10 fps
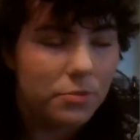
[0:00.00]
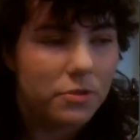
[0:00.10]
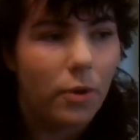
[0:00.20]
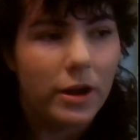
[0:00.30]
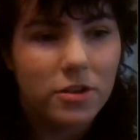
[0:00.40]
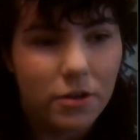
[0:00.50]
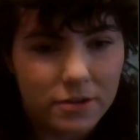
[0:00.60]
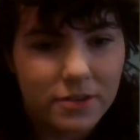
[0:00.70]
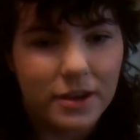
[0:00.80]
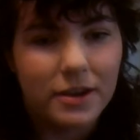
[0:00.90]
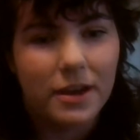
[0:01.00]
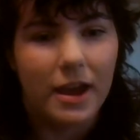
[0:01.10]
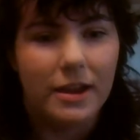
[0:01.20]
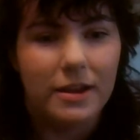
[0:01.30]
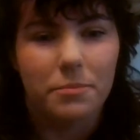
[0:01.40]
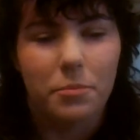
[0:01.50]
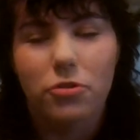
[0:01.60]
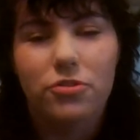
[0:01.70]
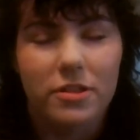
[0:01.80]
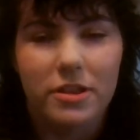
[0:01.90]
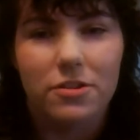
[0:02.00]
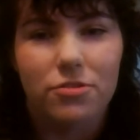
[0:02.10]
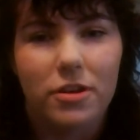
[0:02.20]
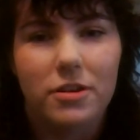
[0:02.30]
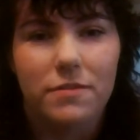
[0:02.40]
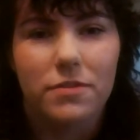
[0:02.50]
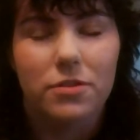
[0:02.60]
it was quite toxic and emotionally destructive.